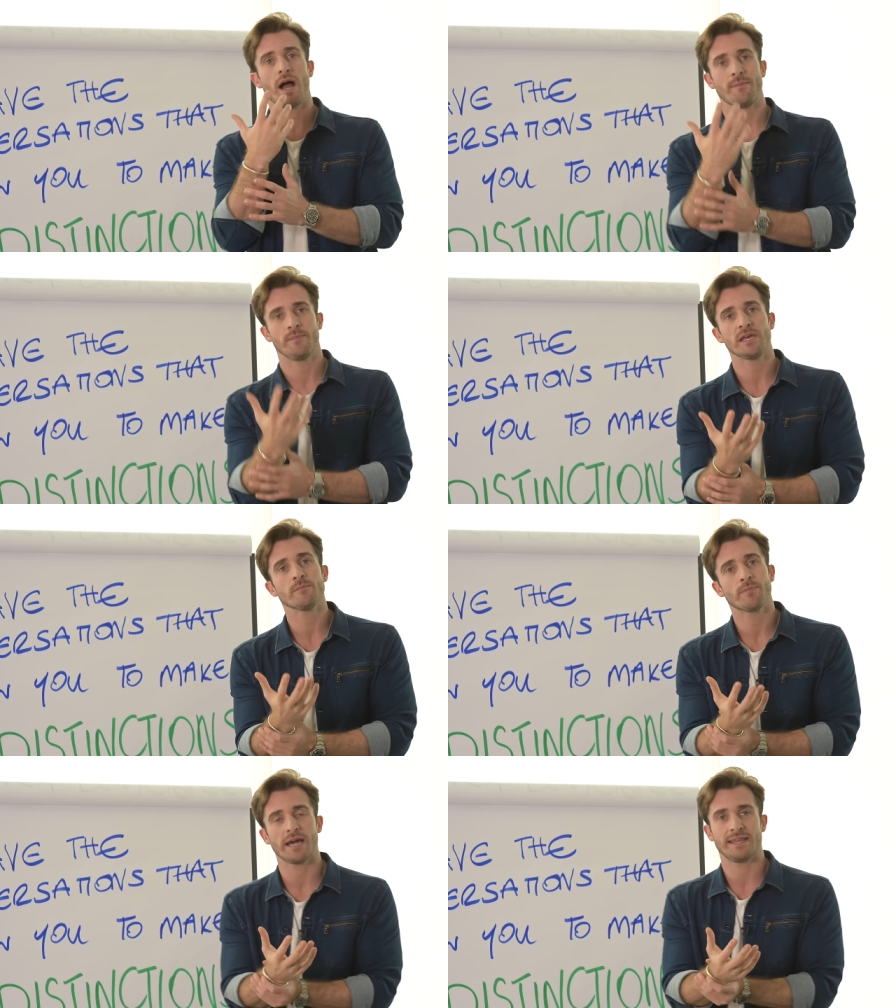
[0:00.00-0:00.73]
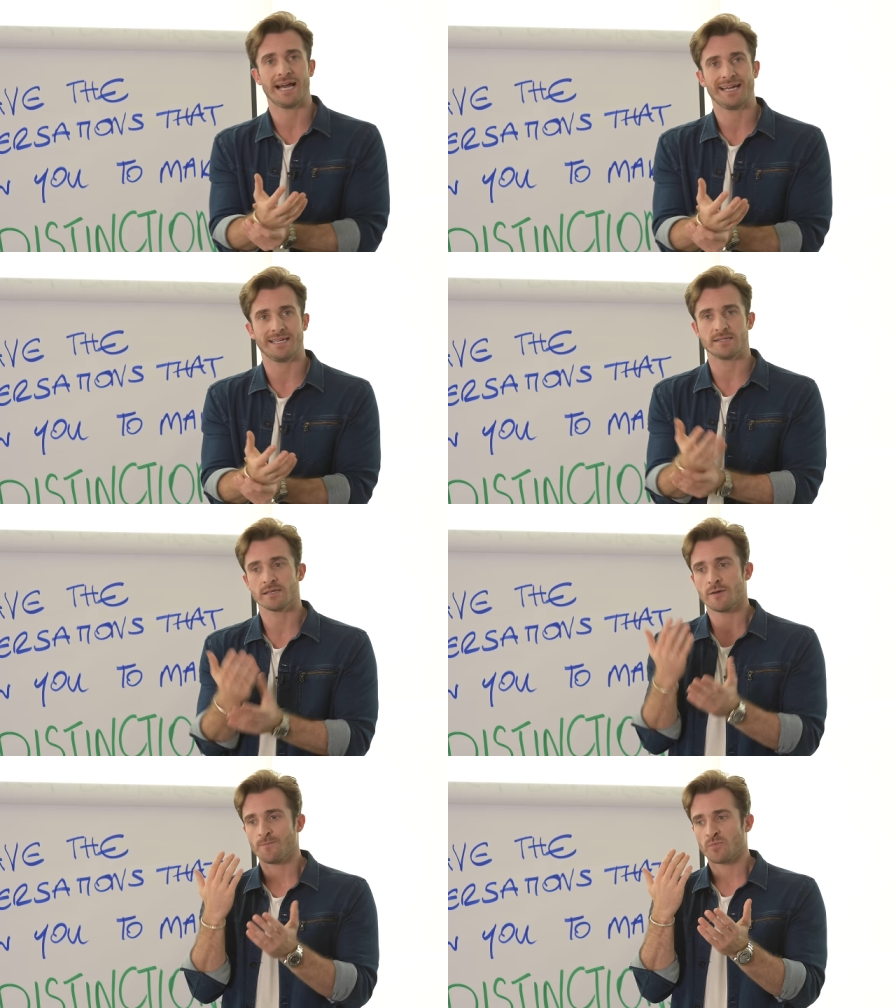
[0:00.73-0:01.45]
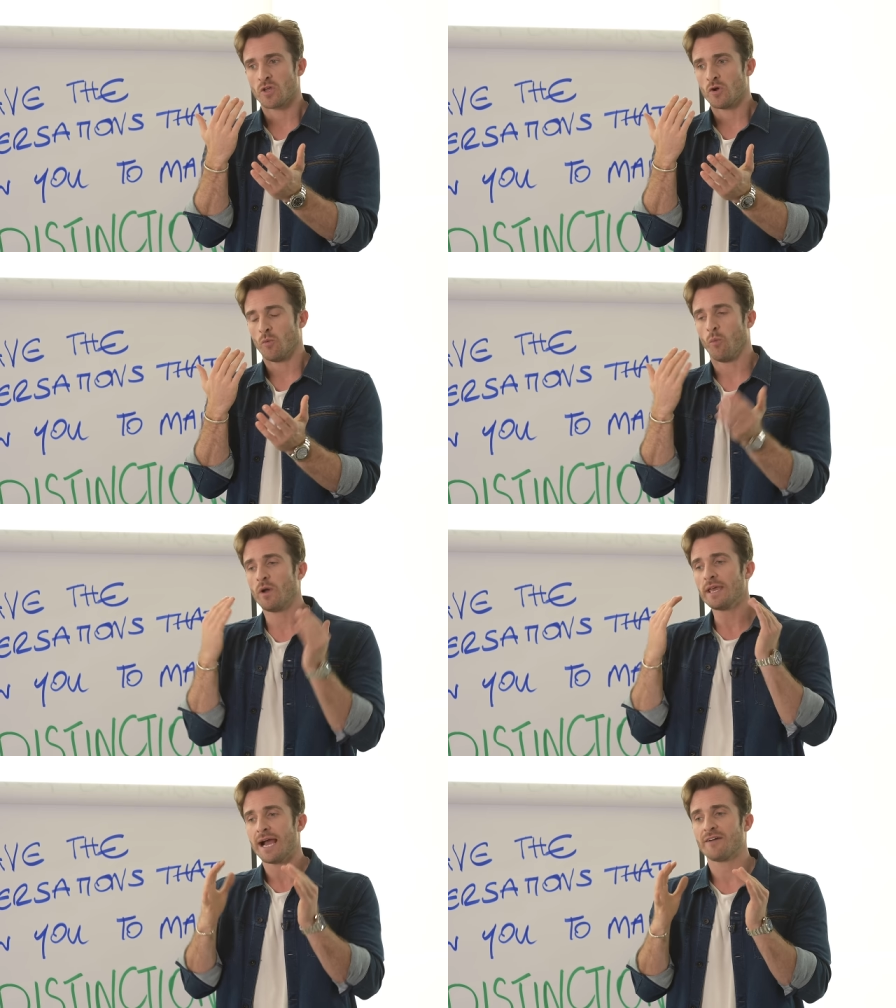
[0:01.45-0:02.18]
what I mean by that is
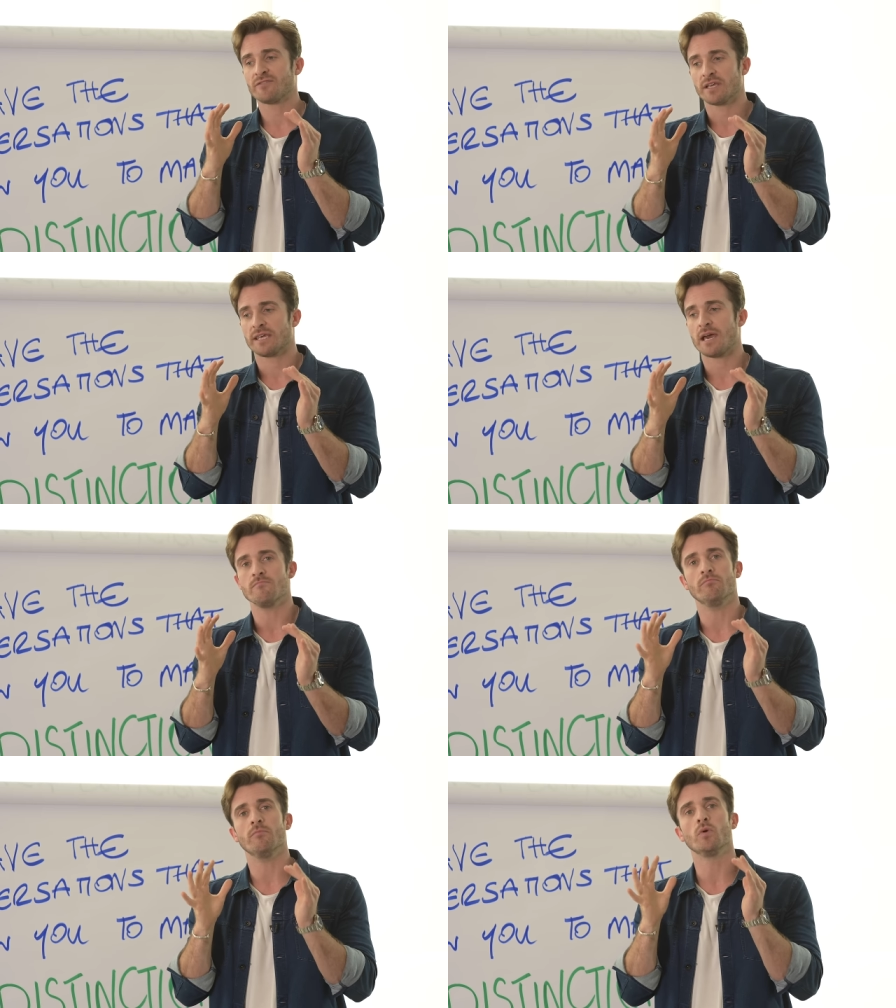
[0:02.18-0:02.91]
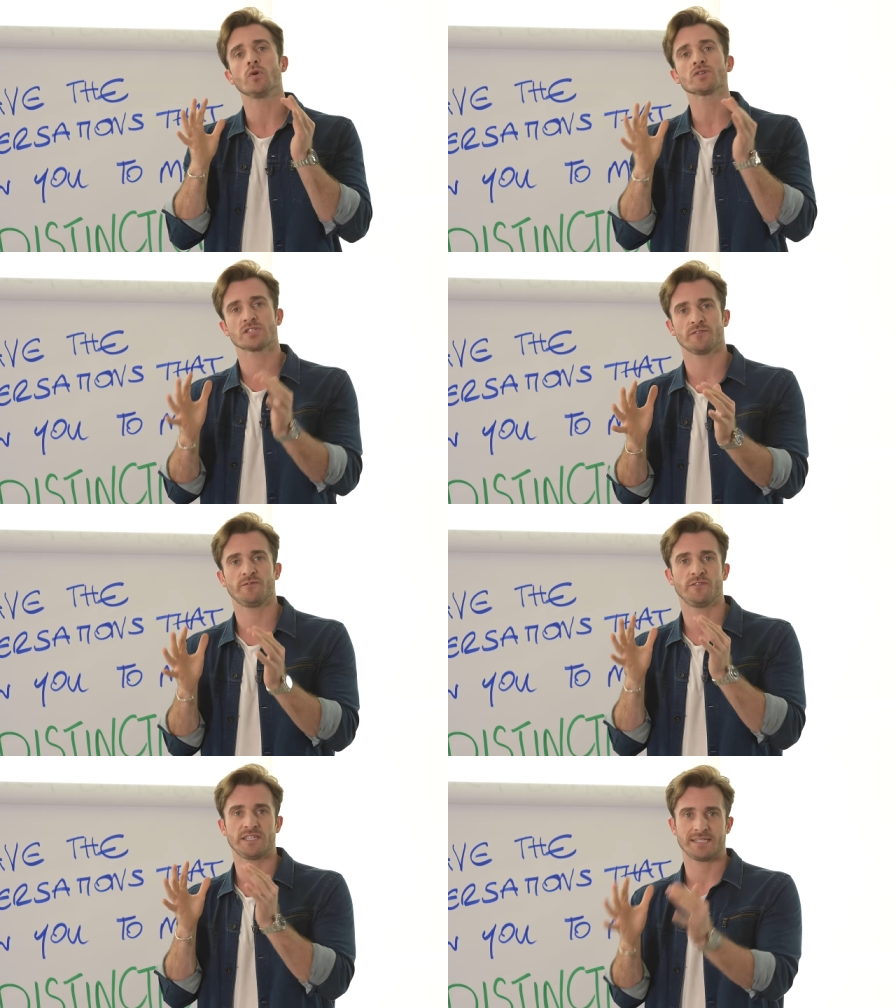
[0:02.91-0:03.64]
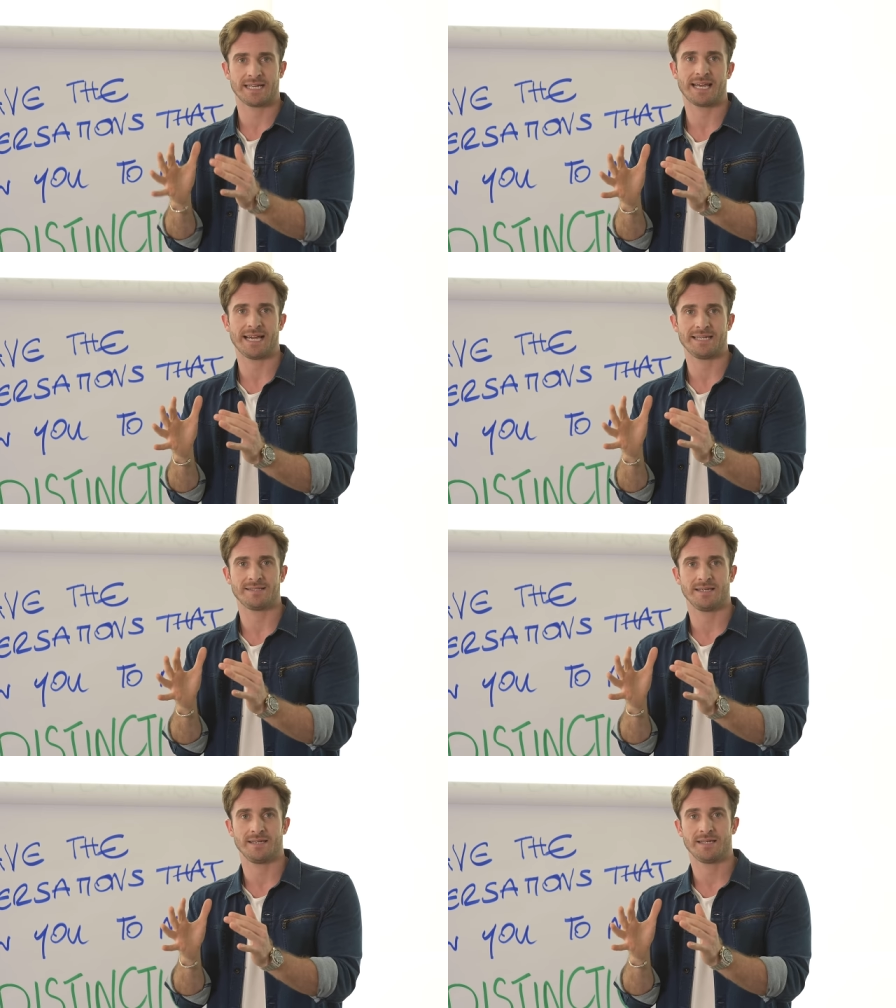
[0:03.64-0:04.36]
we have to get more
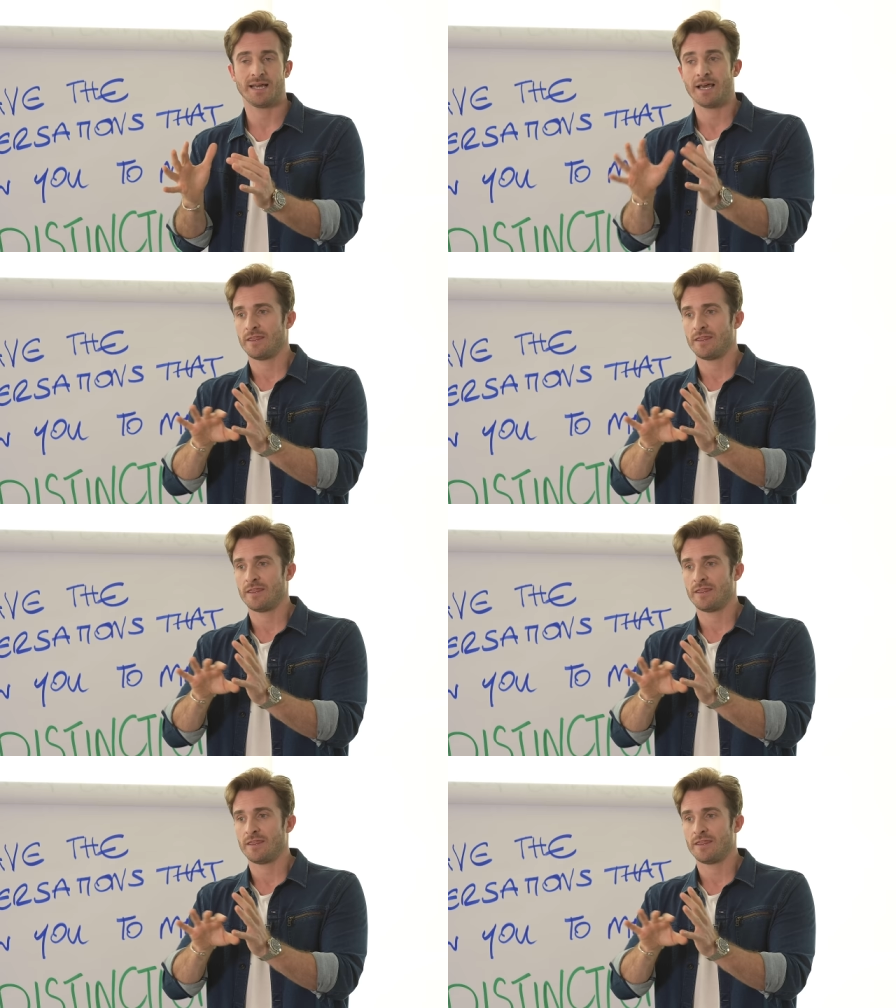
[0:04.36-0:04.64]
sophisticated